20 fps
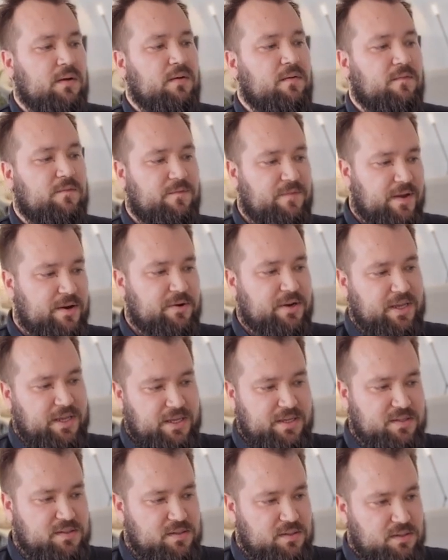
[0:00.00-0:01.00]
Very
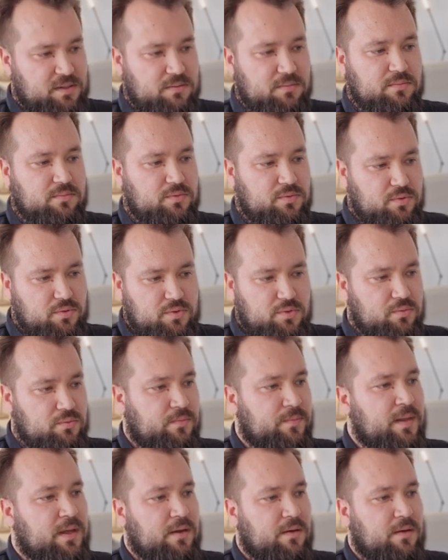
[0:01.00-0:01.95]
easy to do.